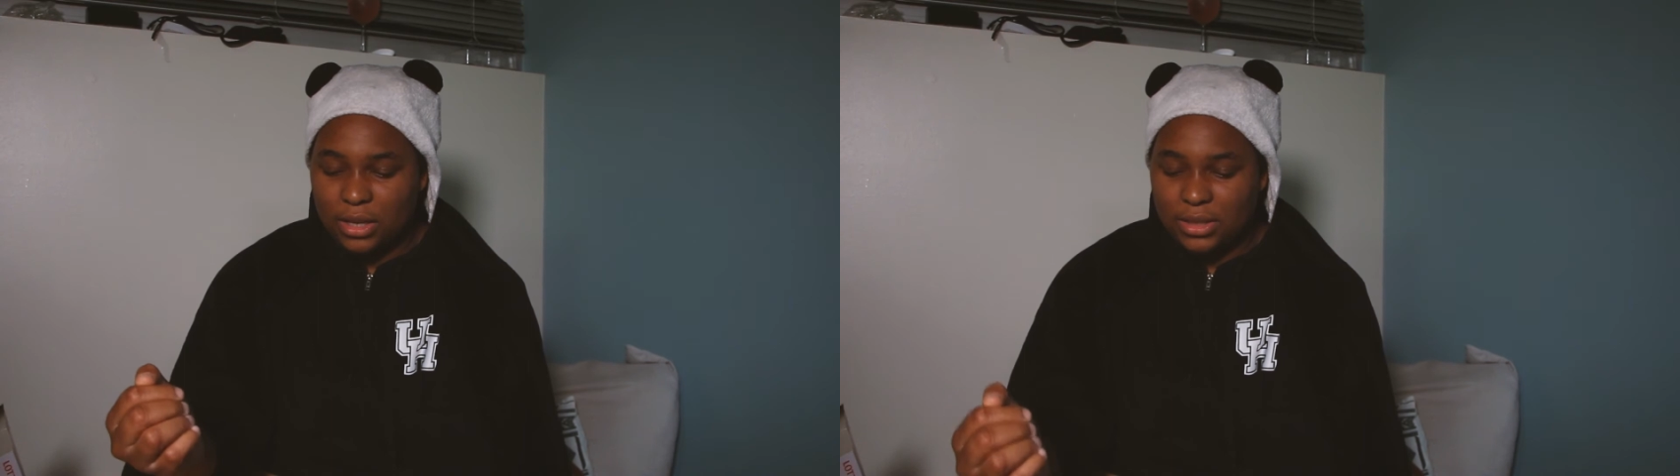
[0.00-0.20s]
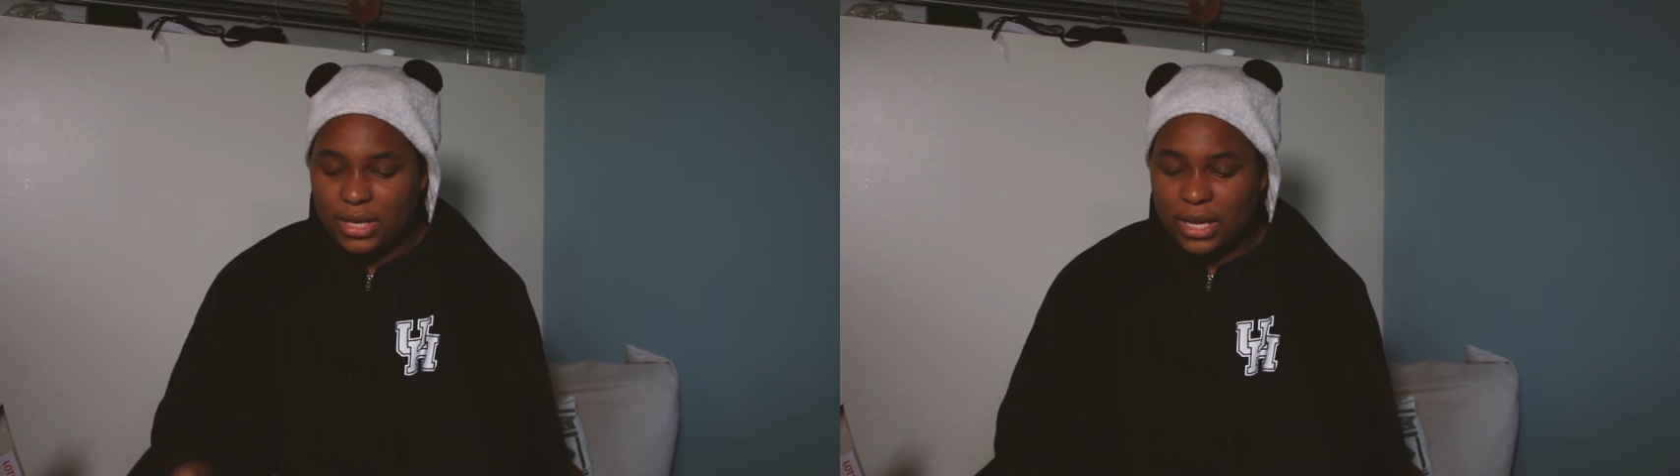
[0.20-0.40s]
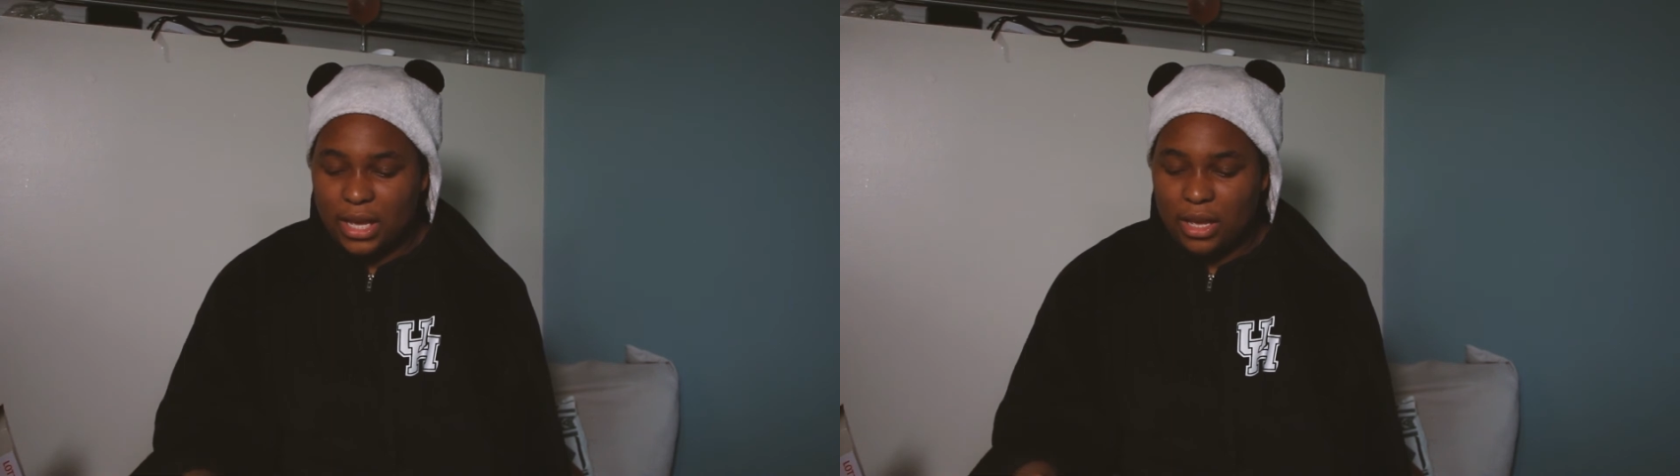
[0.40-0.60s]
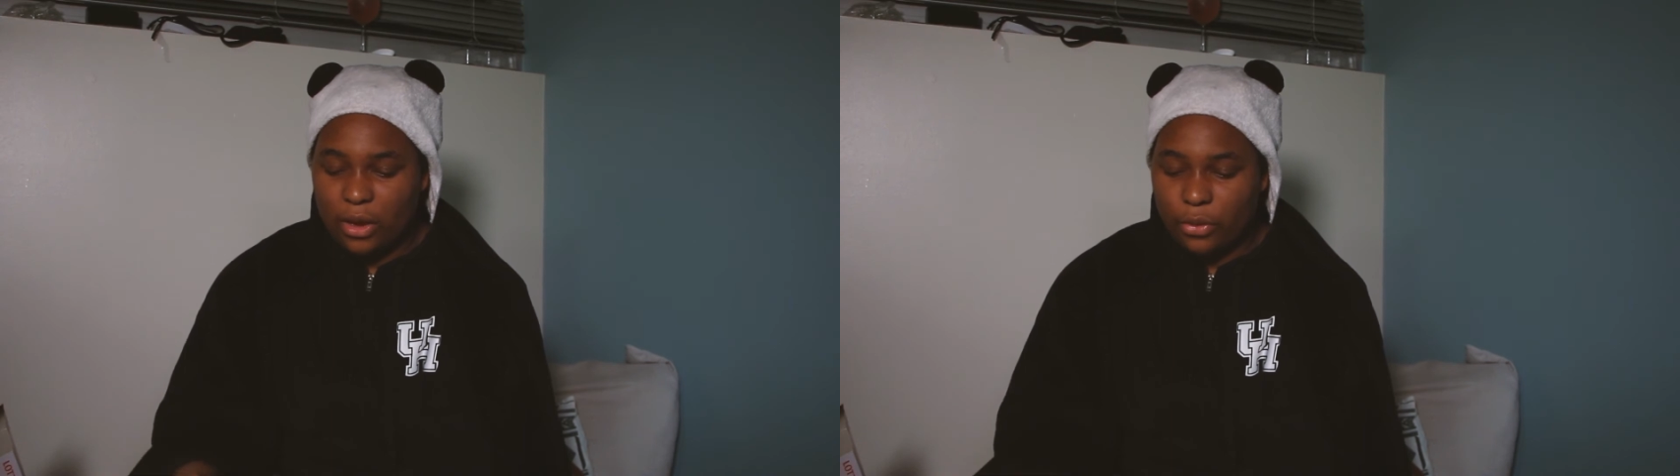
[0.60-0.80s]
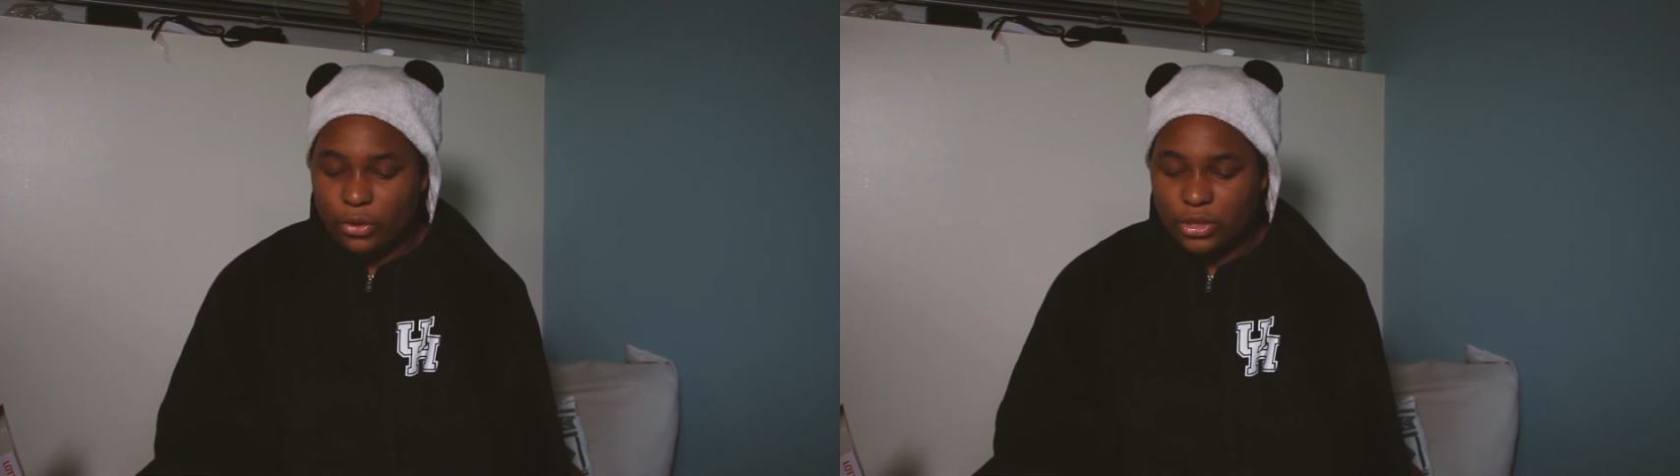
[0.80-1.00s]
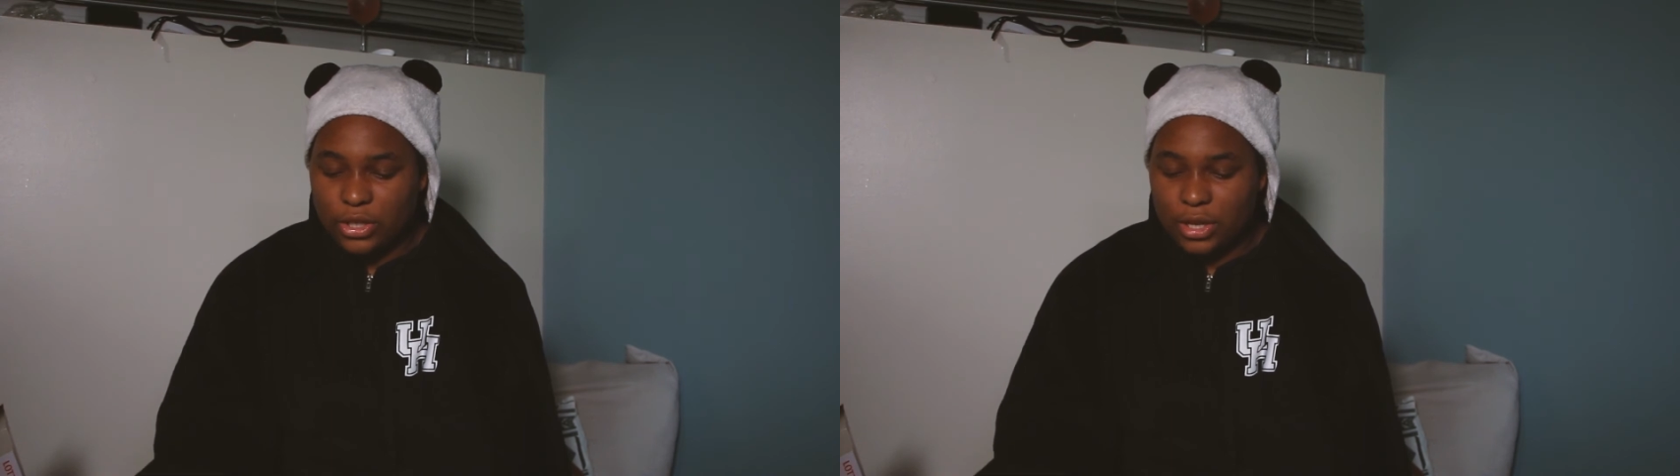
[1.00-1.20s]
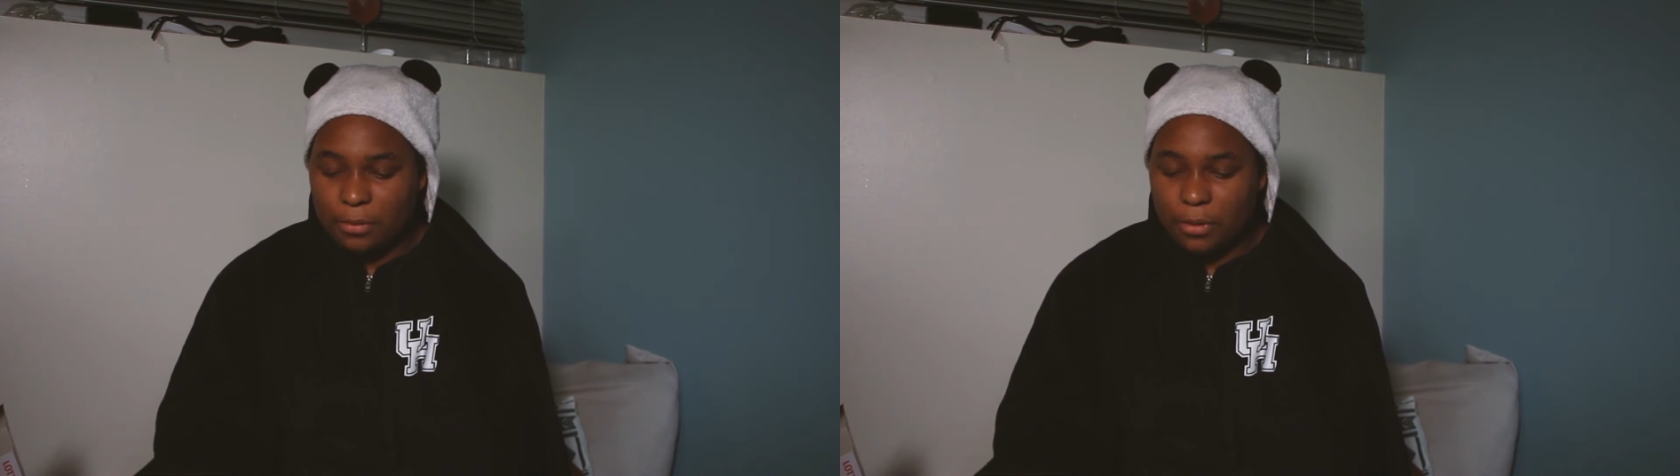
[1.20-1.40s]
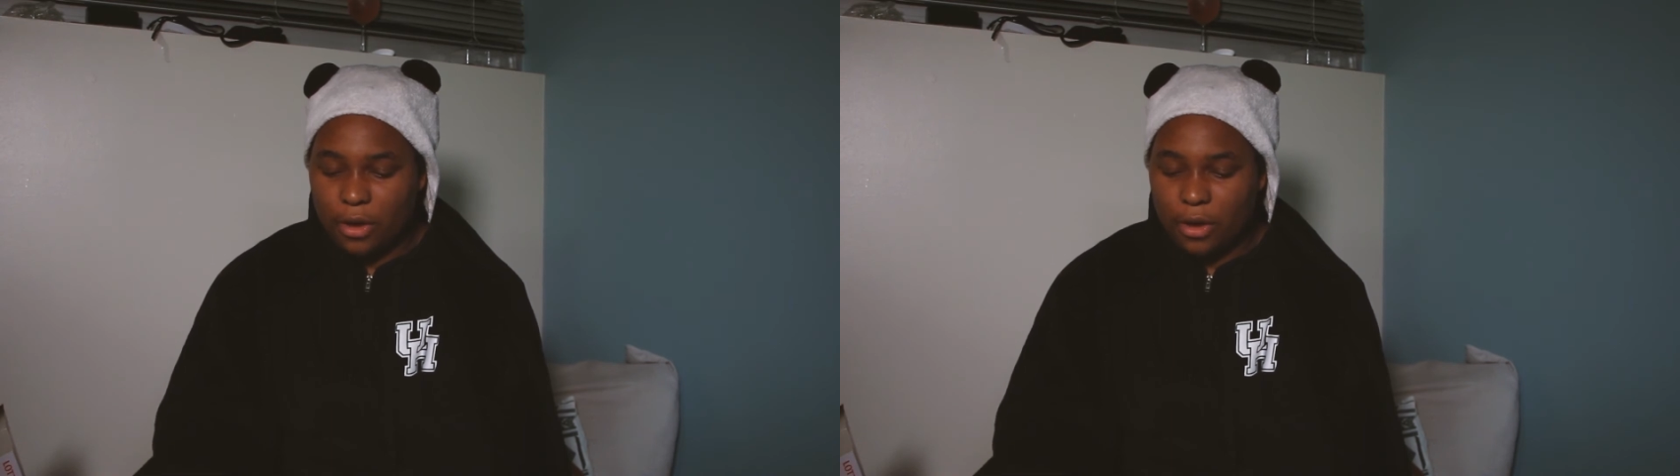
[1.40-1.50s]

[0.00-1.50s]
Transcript: taking ownership